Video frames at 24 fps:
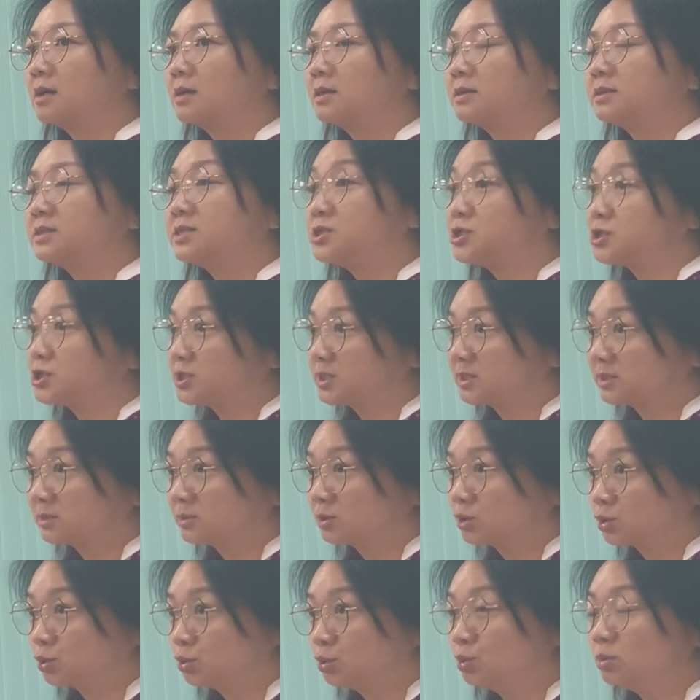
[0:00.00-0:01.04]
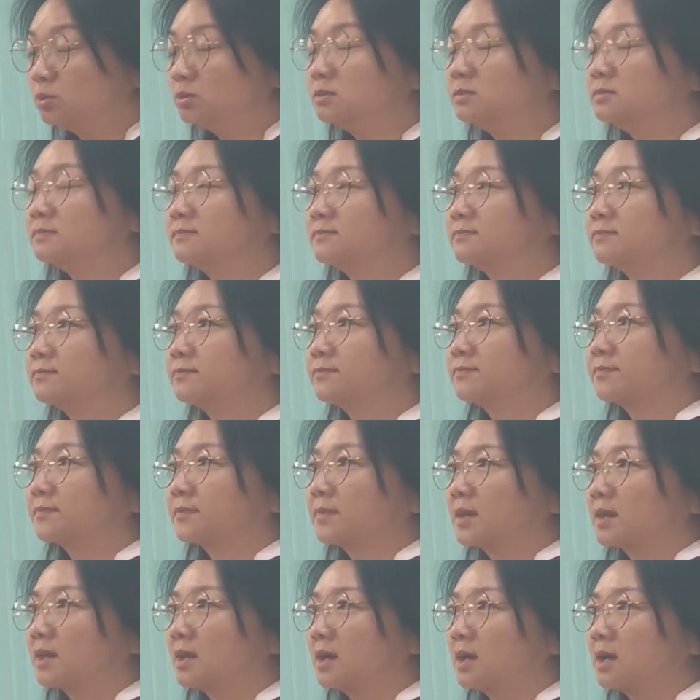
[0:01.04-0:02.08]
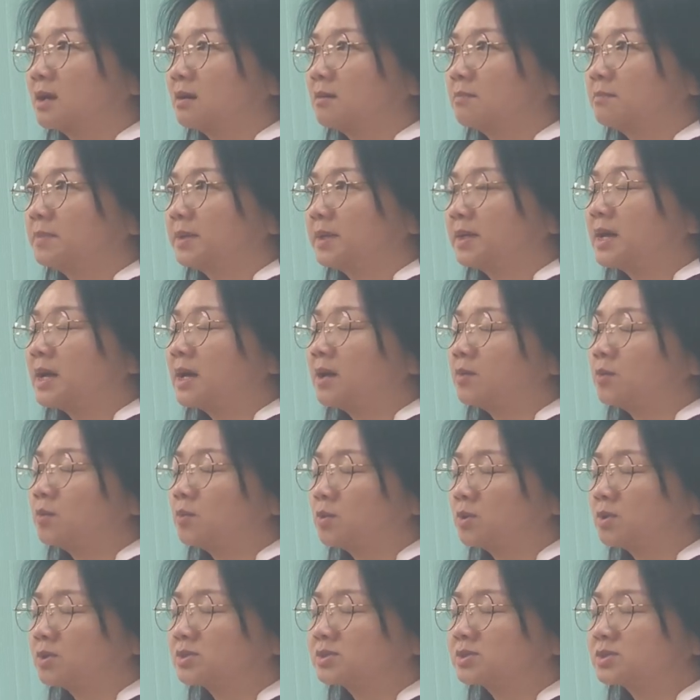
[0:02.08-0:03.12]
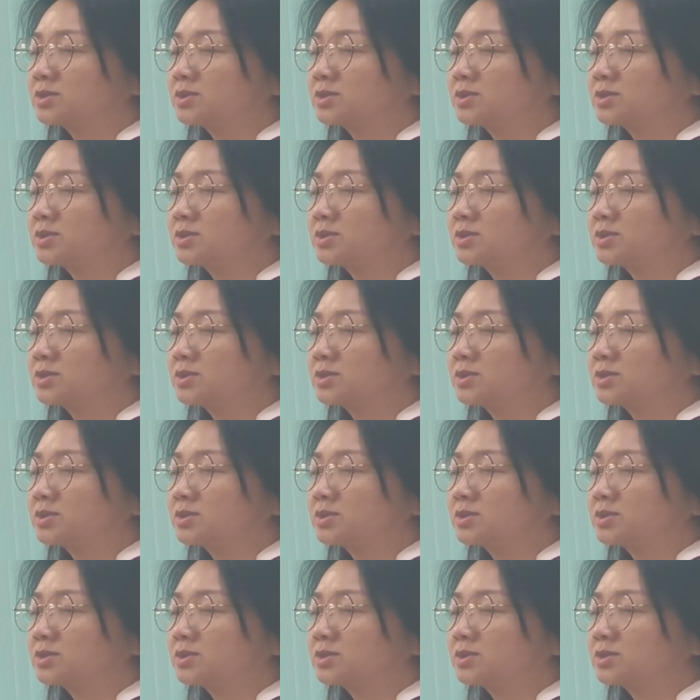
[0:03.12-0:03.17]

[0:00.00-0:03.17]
digital tool, but I was